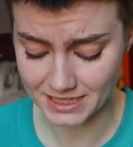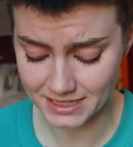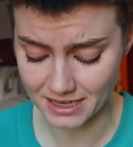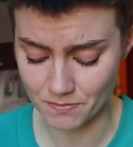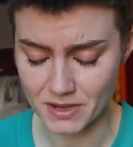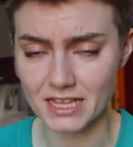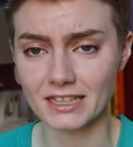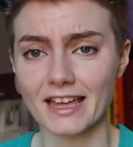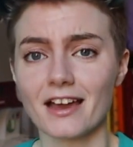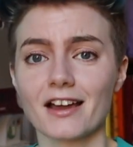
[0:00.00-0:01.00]
this can be
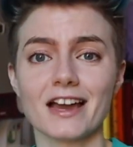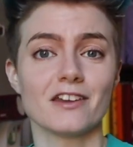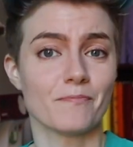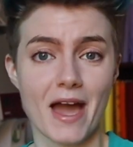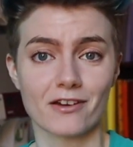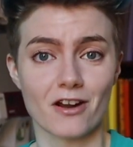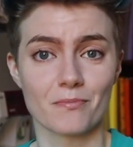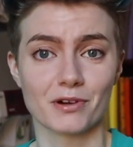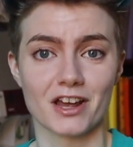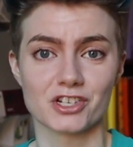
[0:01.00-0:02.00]
like a kind of background
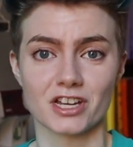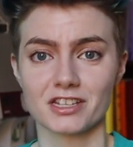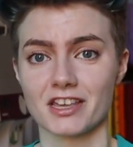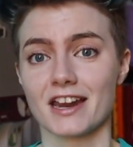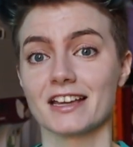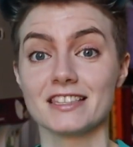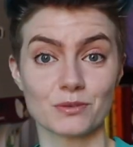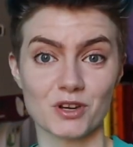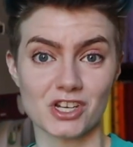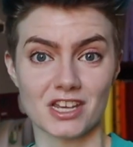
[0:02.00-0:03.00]
project that I can
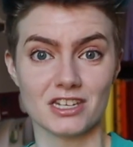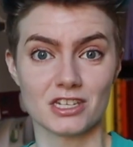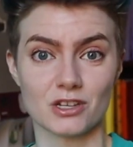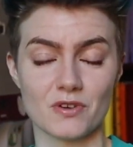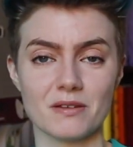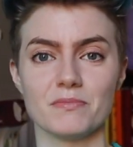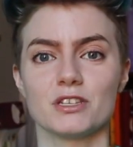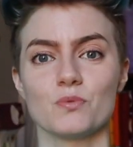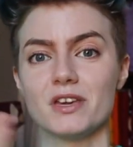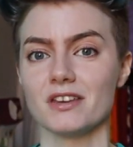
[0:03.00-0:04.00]
switch into in
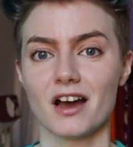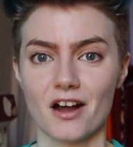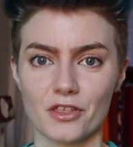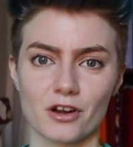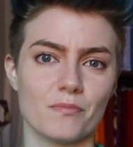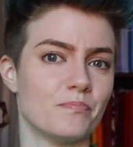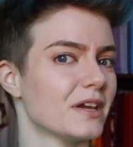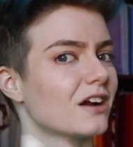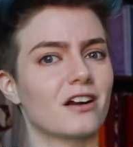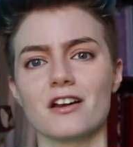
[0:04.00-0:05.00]
between other
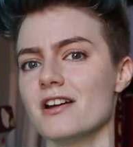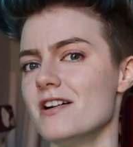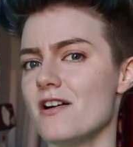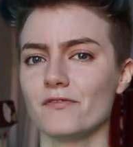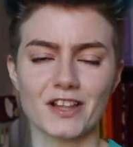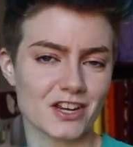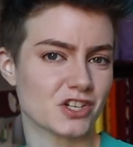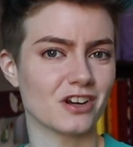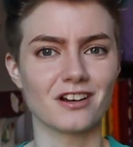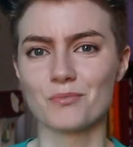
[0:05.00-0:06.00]
bigger,
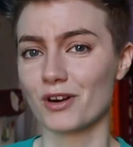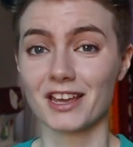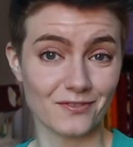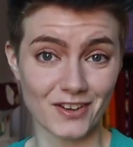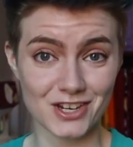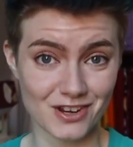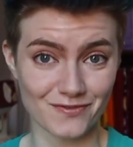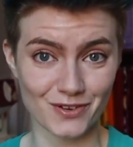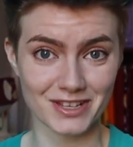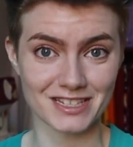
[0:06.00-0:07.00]
flashier, more
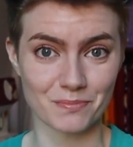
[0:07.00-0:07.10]
convention-focused